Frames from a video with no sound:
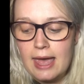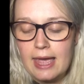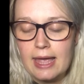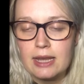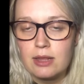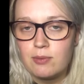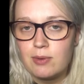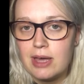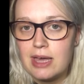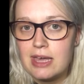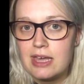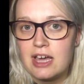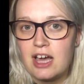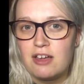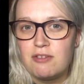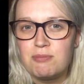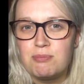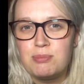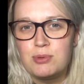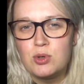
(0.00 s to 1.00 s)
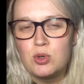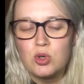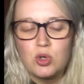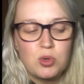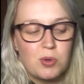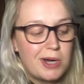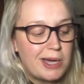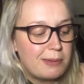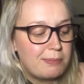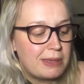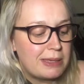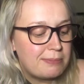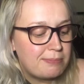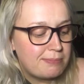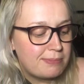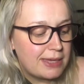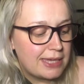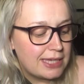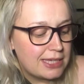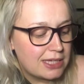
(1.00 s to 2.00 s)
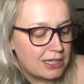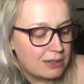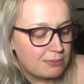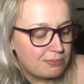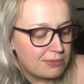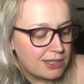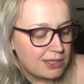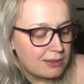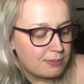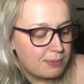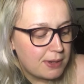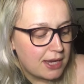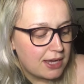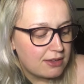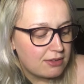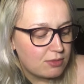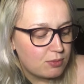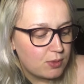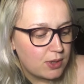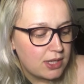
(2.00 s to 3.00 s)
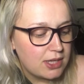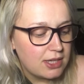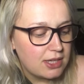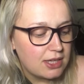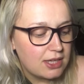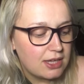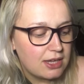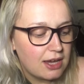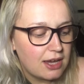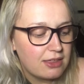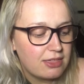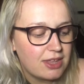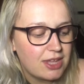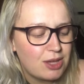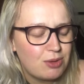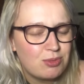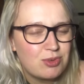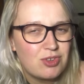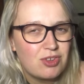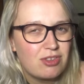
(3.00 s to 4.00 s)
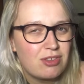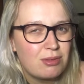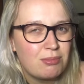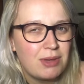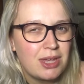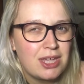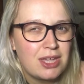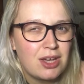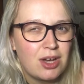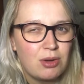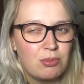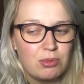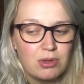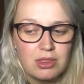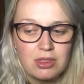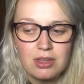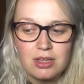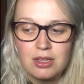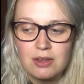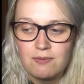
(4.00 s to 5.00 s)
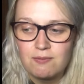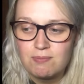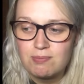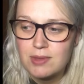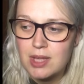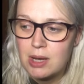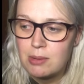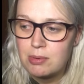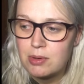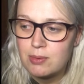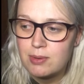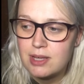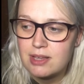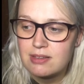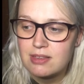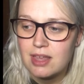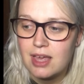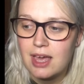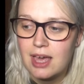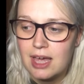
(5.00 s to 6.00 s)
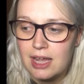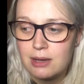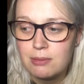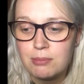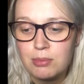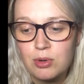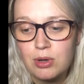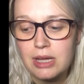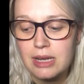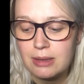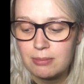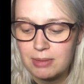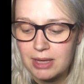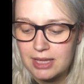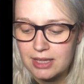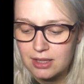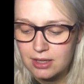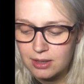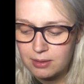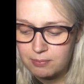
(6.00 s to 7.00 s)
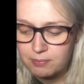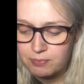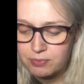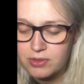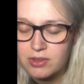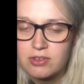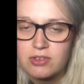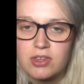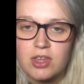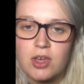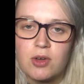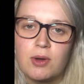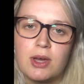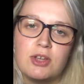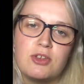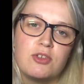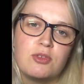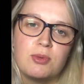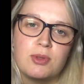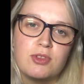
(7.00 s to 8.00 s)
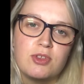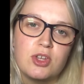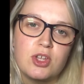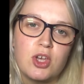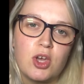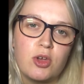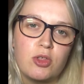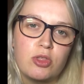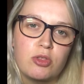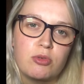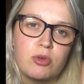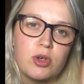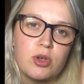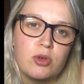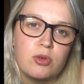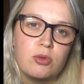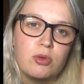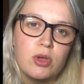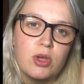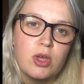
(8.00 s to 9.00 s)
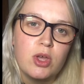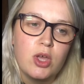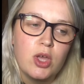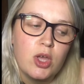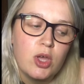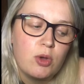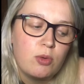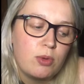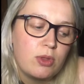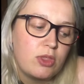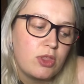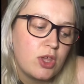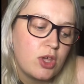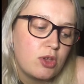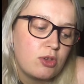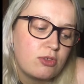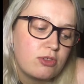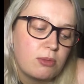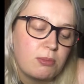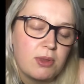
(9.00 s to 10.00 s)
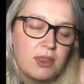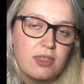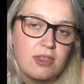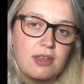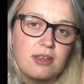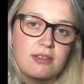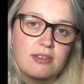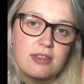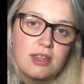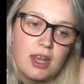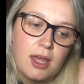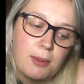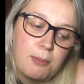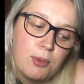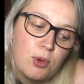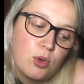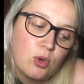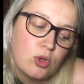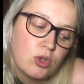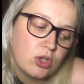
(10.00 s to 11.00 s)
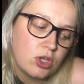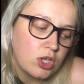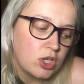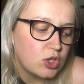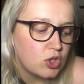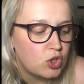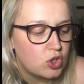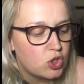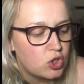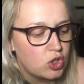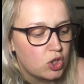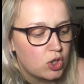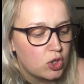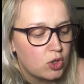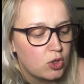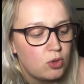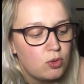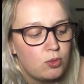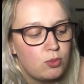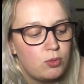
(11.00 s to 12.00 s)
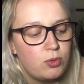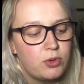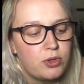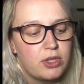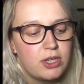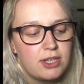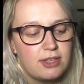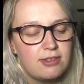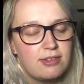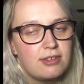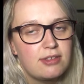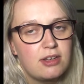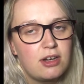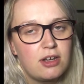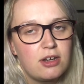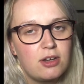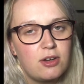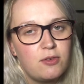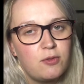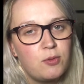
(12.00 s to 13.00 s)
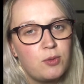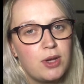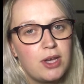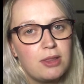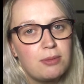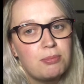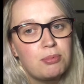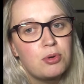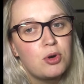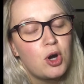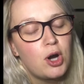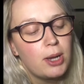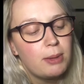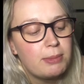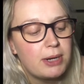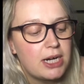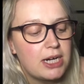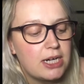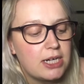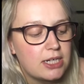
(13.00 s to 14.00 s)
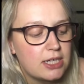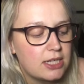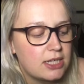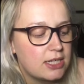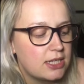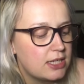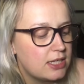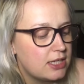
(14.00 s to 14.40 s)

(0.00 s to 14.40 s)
Anyway, I've bought quite a bit of makeup this past week. I think it was just to make up with the couple of weeks that I hadn't bought any makeup. So I just wanted to go through with you some of the things that I bought. So we're gonna start off with Primark.